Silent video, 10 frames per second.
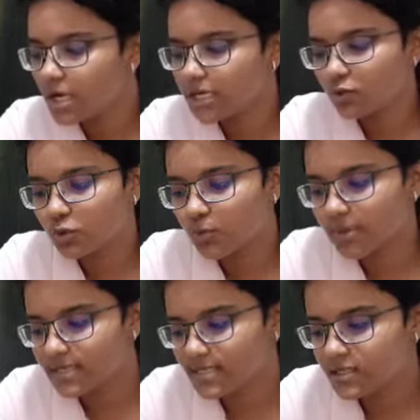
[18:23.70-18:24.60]
Due to
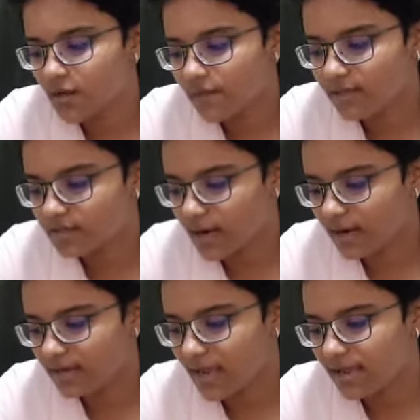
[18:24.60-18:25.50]
presence of extra
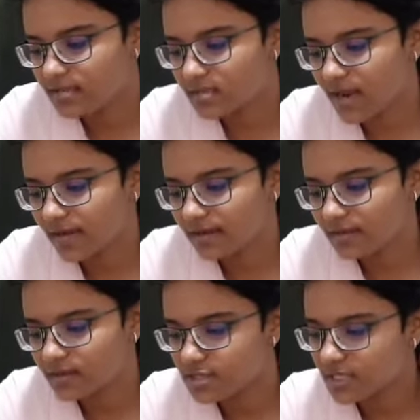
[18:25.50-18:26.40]
cations at
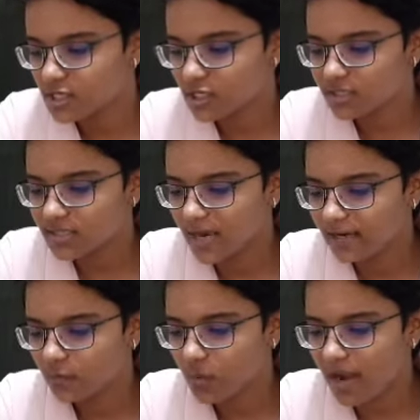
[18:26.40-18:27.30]
interstitial
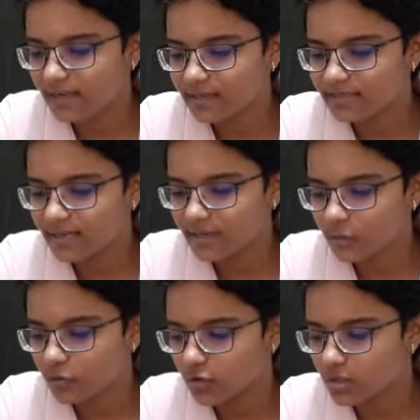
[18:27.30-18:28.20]
site, white
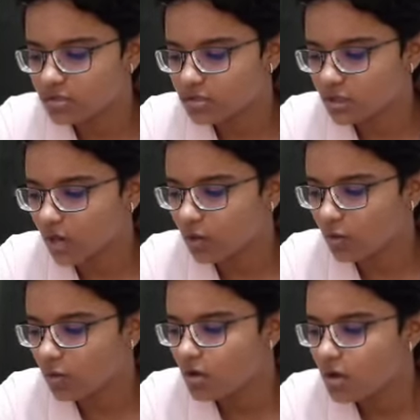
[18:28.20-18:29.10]
ZnO turns
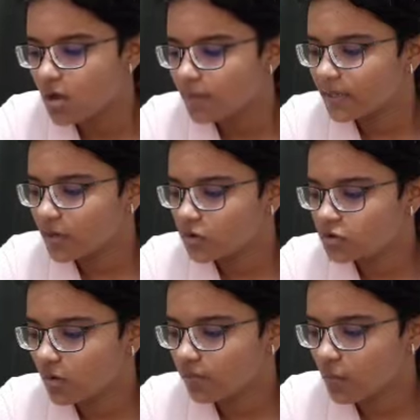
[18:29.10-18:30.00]
yellow
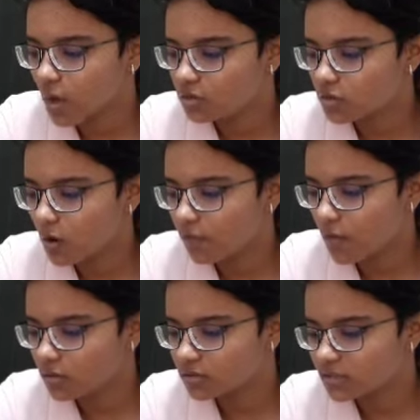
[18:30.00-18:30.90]
because of loss of
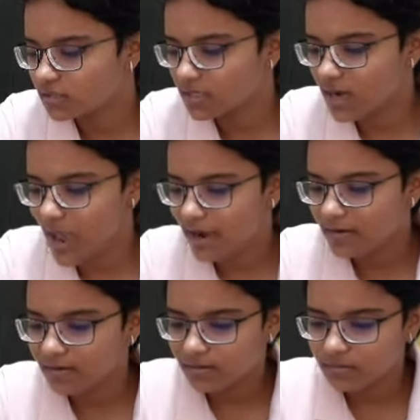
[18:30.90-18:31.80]
oxygen and